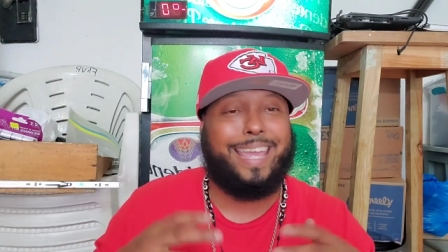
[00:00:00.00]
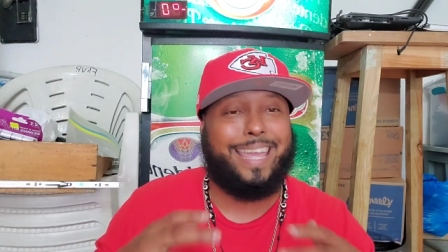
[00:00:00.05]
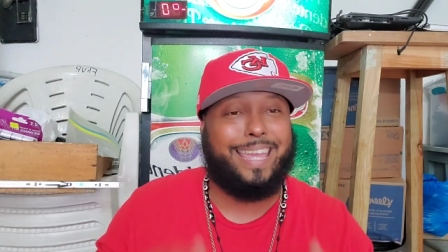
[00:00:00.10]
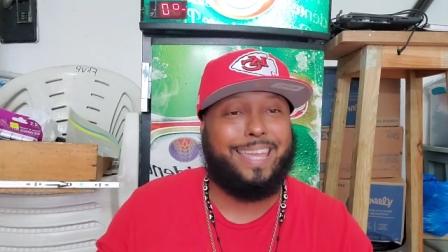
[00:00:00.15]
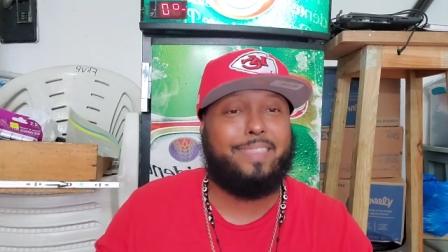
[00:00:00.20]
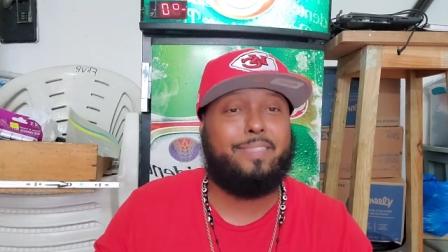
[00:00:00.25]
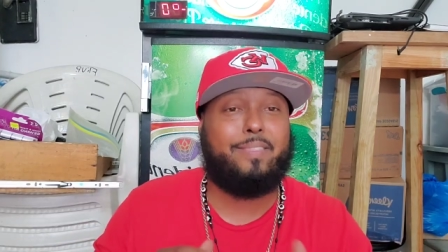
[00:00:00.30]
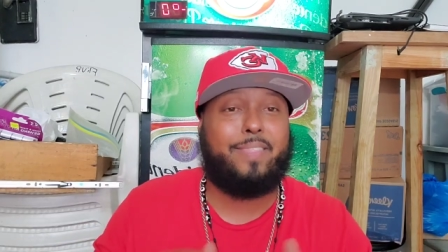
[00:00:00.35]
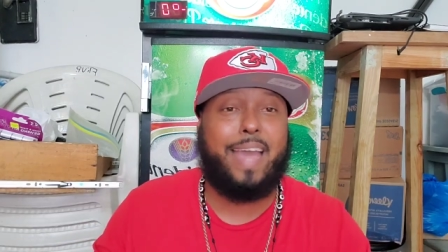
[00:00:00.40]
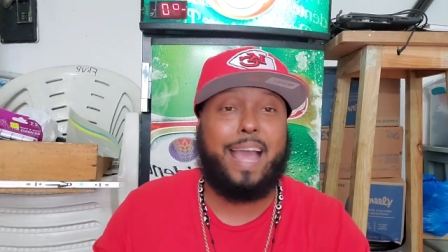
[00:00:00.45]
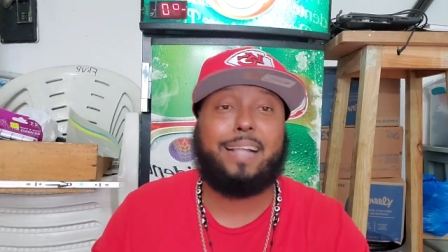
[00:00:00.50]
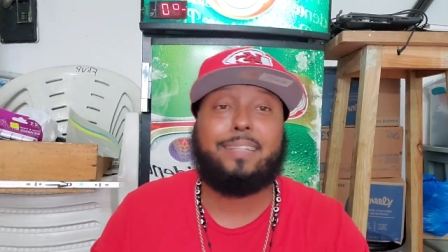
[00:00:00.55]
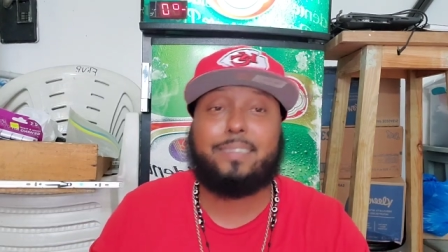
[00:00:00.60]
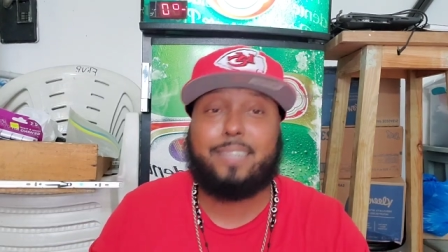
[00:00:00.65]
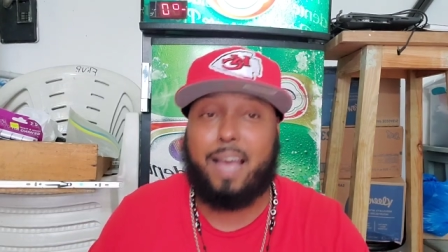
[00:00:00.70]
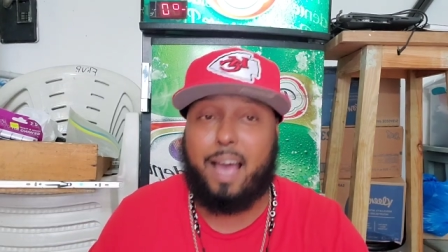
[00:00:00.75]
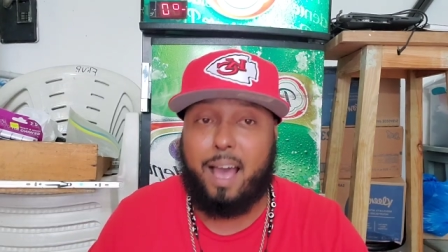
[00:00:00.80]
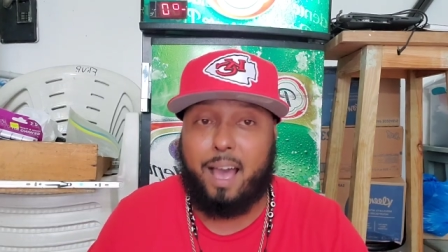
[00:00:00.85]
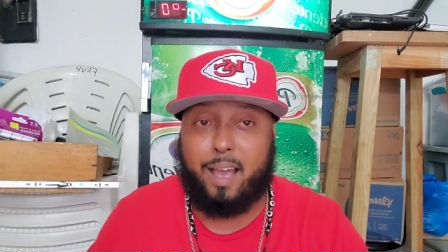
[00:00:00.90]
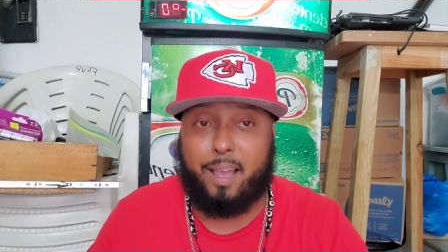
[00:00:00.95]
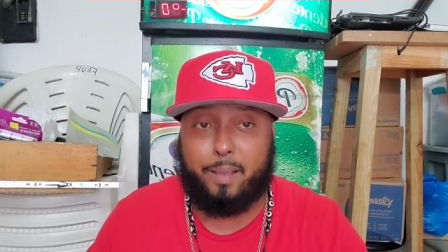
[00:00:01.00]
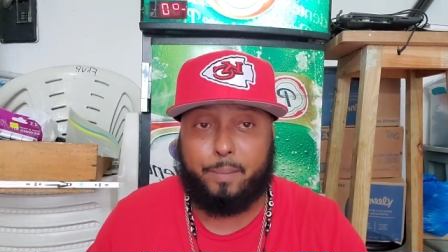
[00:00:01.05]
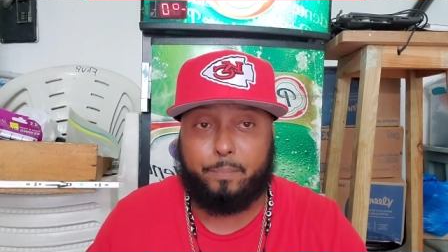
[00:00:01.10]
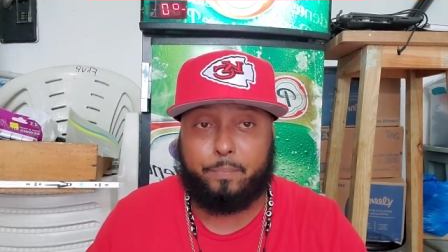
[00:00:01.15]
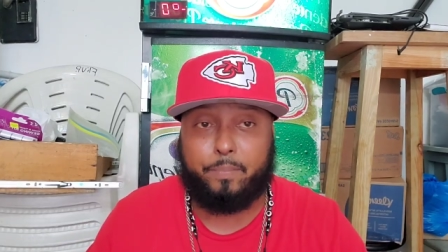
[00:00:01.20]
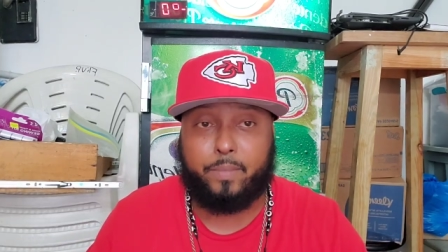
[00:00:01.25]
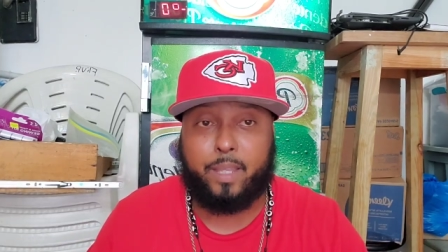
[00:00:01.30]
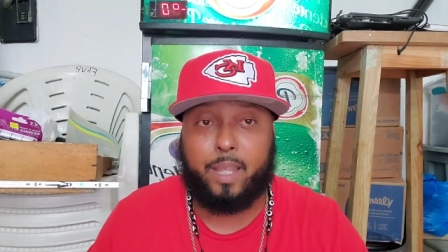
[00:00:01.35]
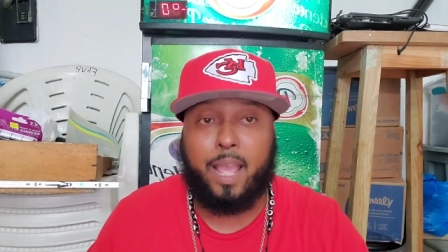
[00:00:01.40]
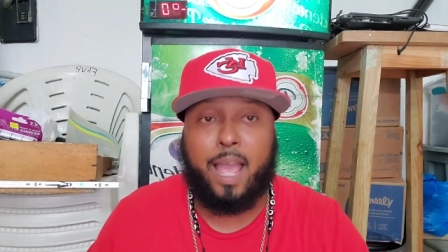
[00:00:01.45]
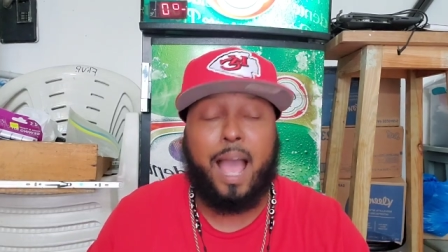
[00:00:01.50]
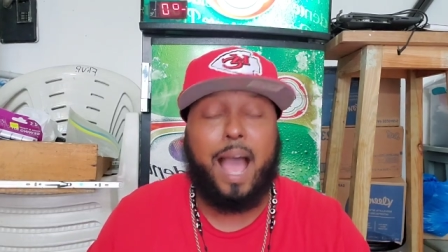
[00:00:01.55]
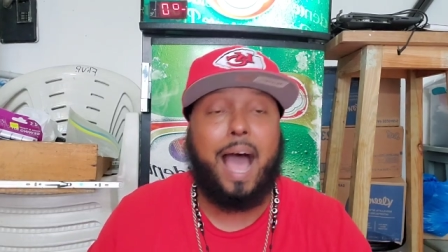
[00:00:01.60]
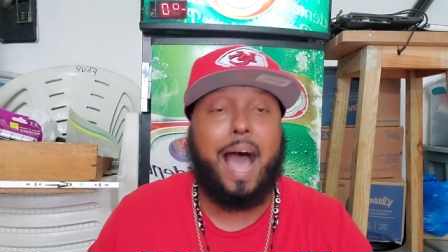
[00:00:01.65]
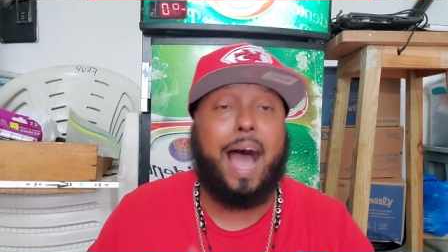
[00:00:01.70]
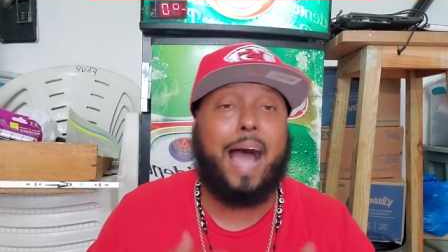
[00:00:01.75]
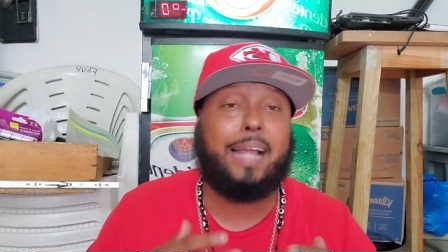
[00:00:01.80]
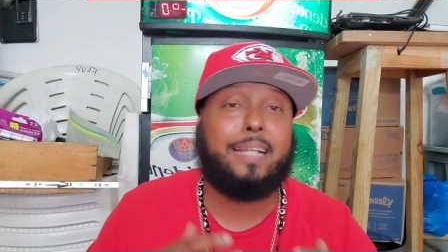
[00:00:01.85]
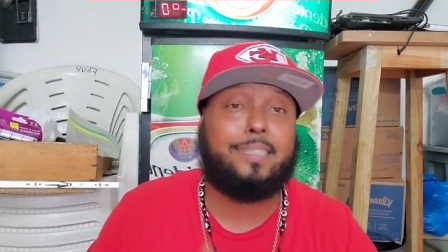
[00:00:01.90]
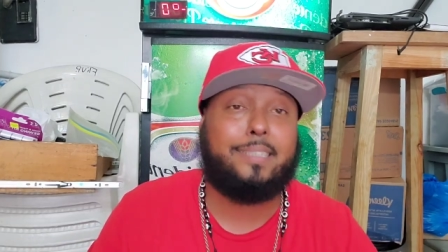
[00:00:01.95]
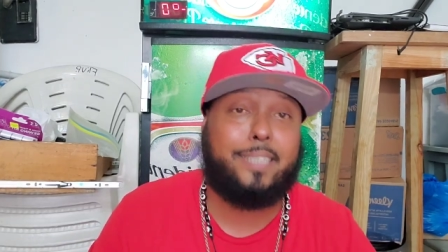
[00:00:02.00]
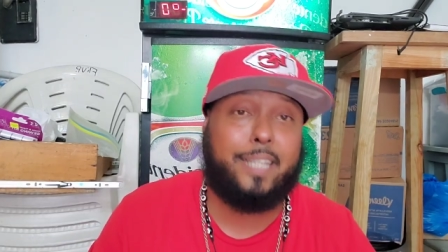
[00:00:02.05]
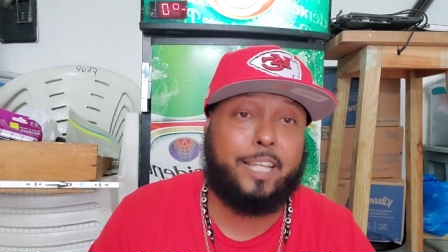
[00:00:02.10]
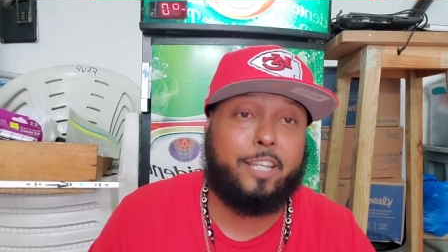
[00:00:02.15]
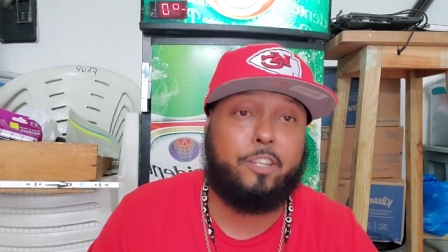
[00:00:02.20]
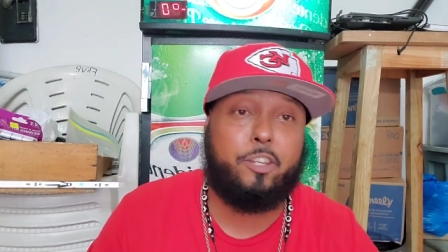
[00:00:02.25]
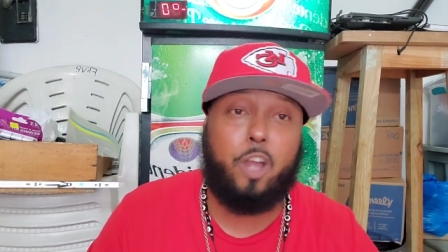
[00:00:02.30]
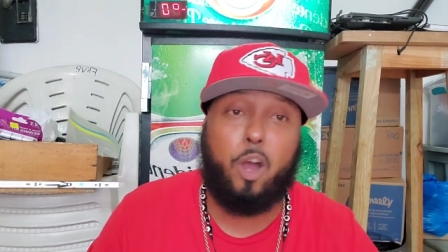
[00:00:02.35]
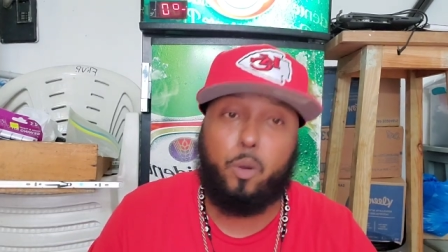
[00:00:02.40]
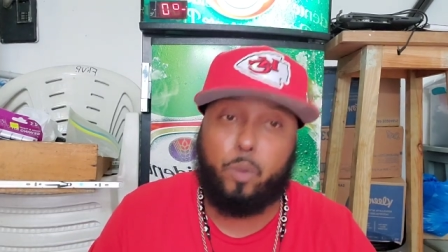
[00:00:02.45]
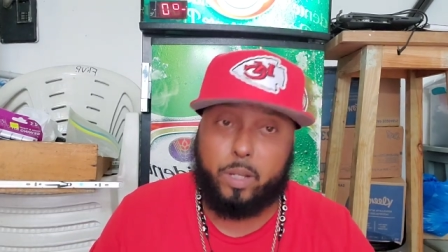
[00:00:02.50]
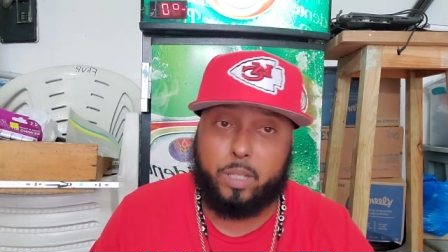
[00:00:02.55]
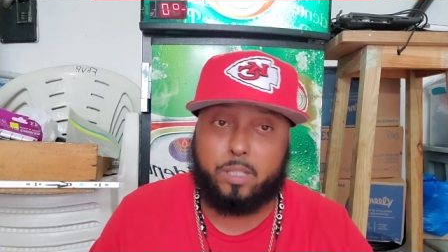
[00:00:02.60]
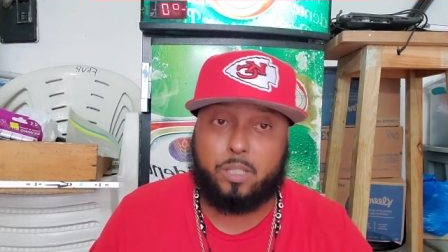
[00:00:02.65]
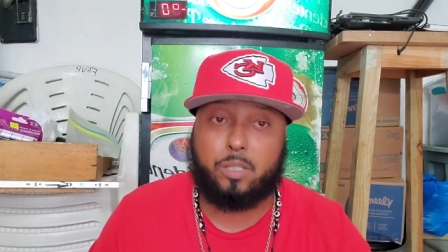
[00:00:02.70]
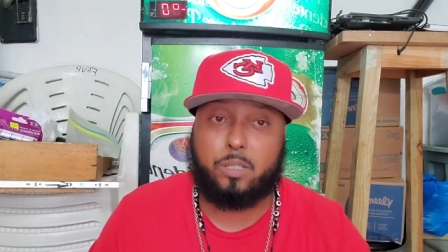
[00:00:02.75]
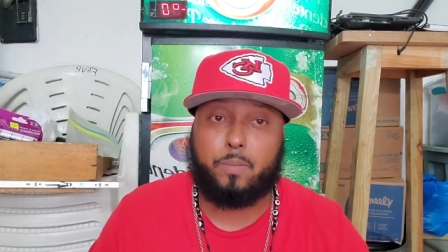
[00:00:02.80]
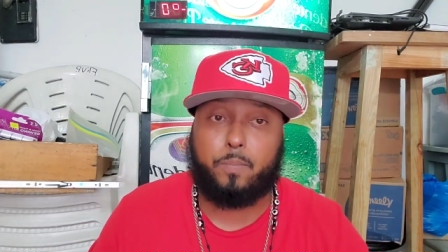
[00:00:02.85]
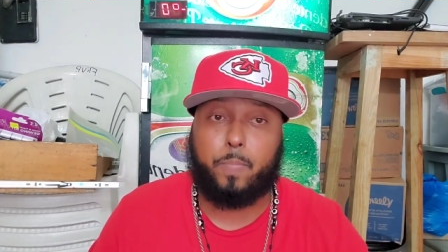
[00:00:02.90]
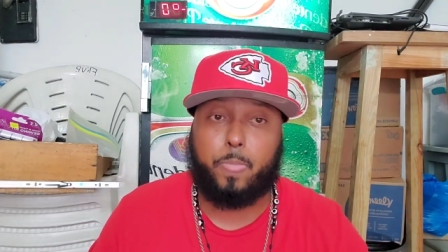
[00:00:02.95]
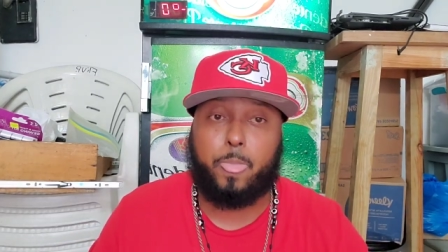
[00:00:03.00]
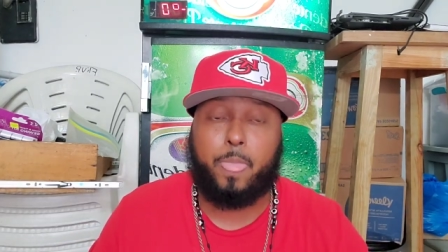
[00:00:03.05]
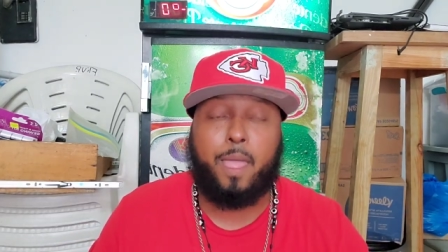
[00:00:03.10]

In that time, I did notice